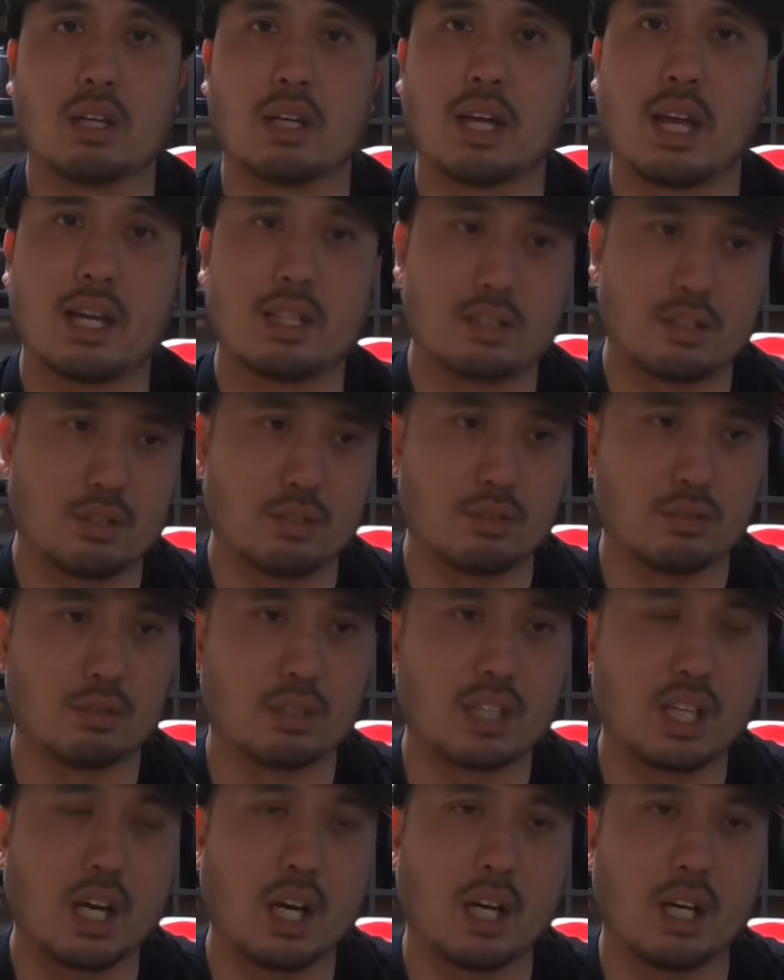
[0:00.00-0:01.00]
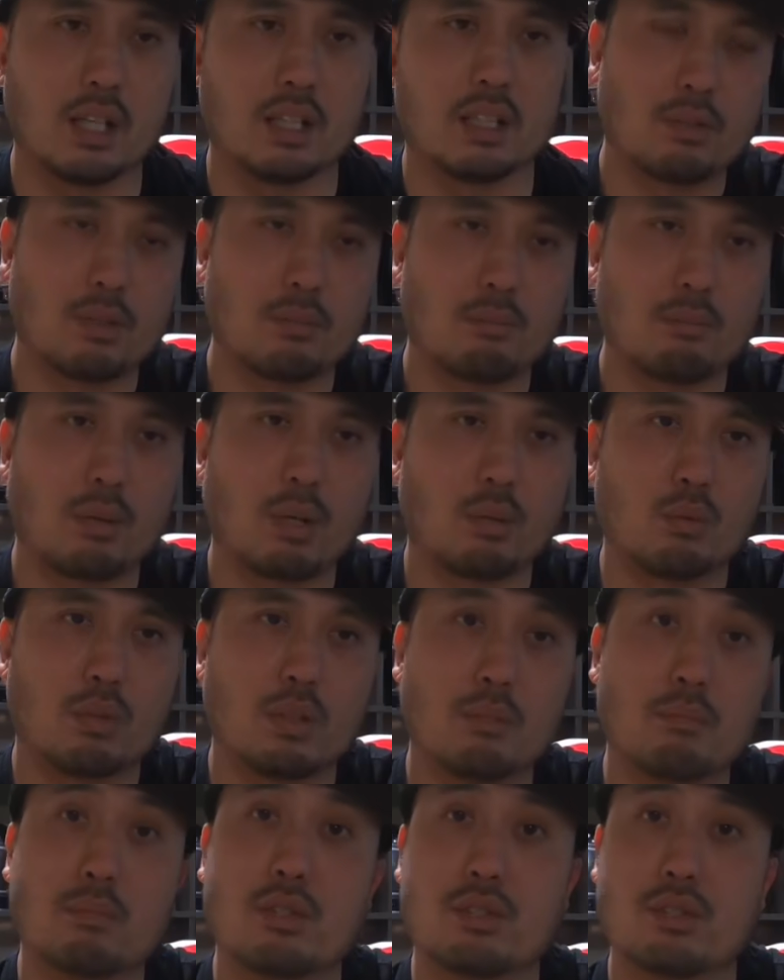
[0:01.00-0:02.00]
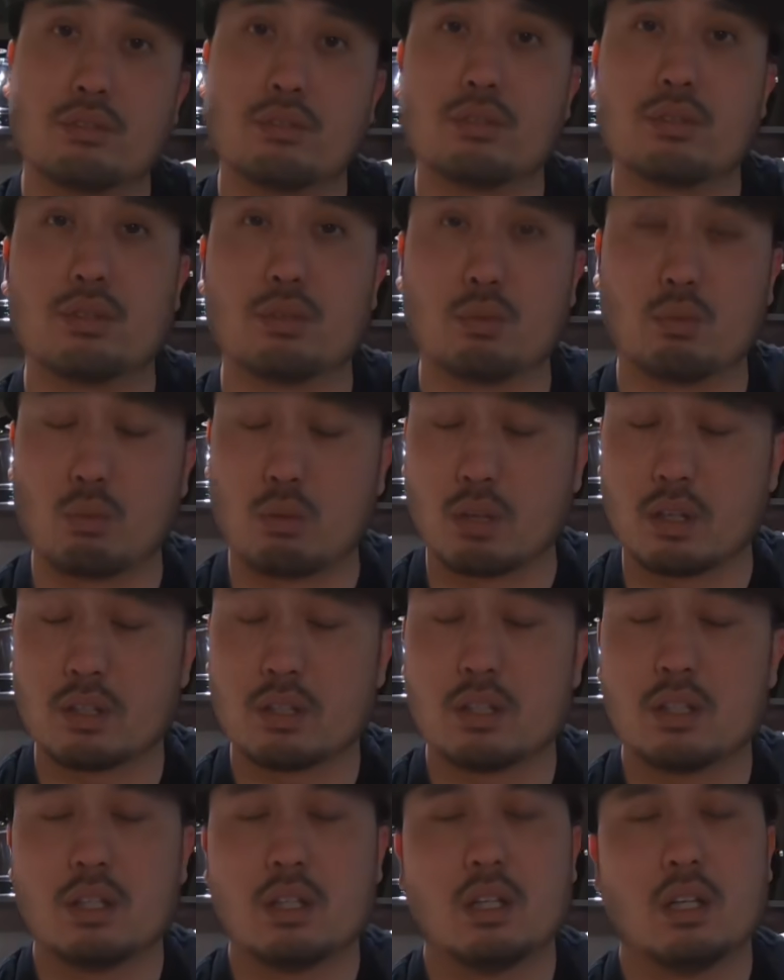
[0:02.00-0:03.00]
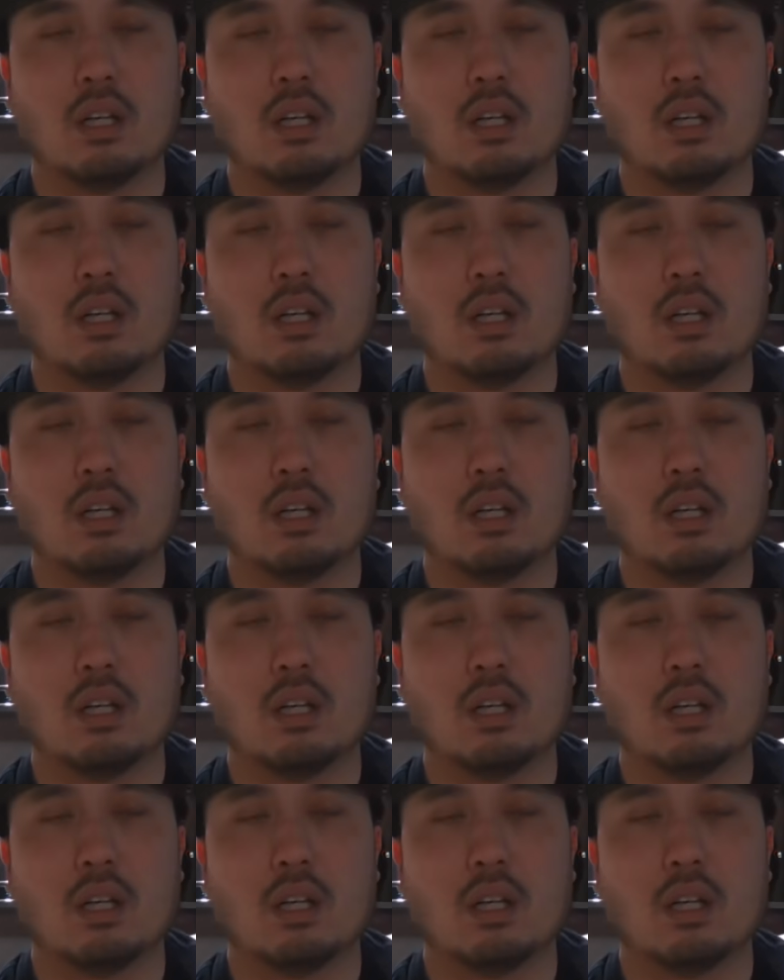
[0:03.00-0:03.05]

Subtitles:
and they had to cut the part where it merges into one.